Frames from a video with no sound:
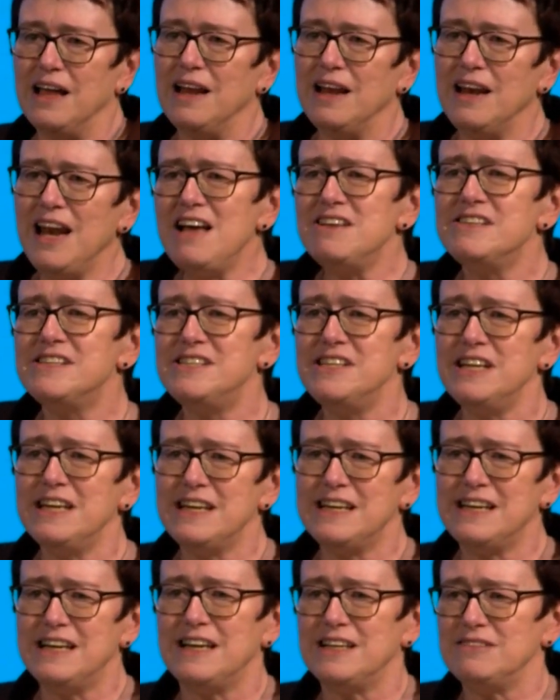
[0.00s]
Last
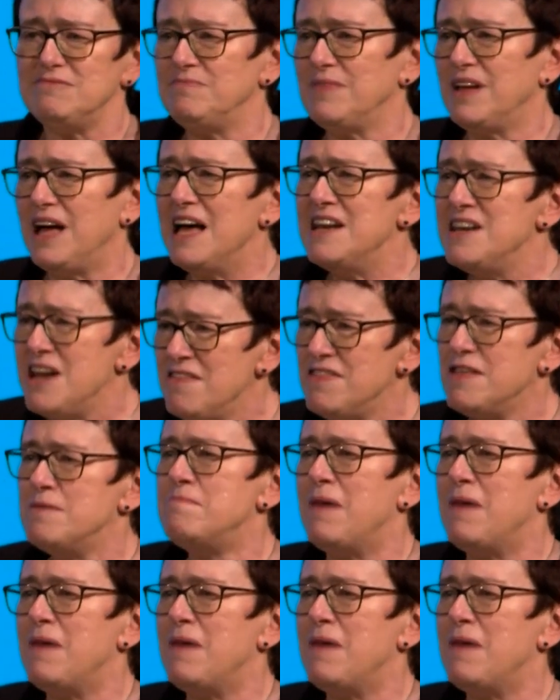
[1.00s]
year, another